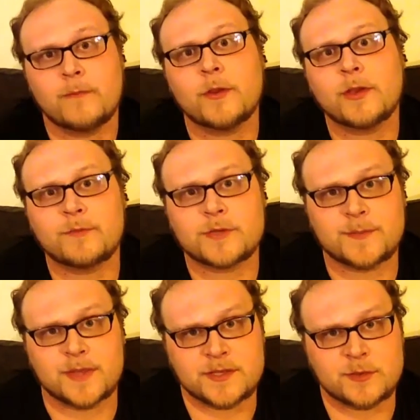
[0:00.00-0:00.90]
If you're looking for
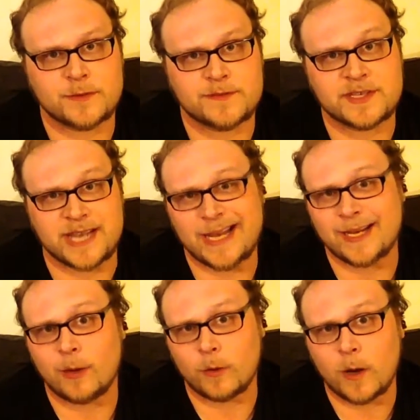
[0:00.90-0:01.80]
some of the sort of
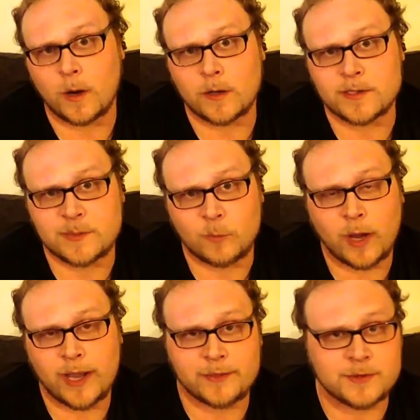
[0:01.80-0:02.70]
standout cards in
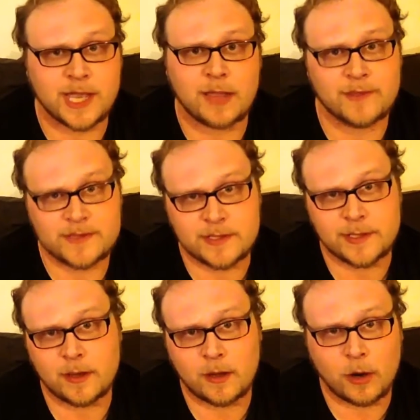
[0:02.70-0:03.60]
white, there's obviously